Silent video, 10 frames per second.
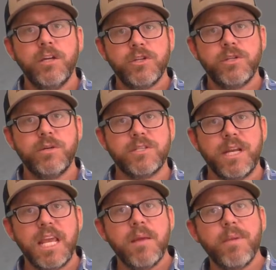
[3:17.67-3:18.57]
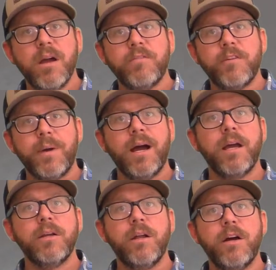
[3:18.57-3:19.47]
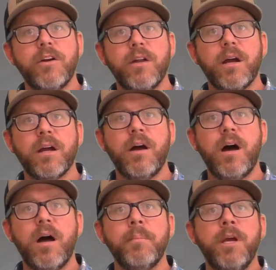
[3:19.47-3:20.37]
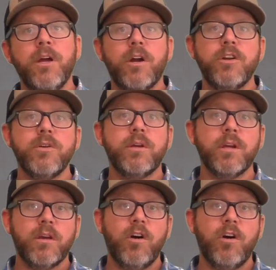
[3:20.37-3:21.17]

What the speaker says: Shoot us an email from HighAngleHunter.com, or you can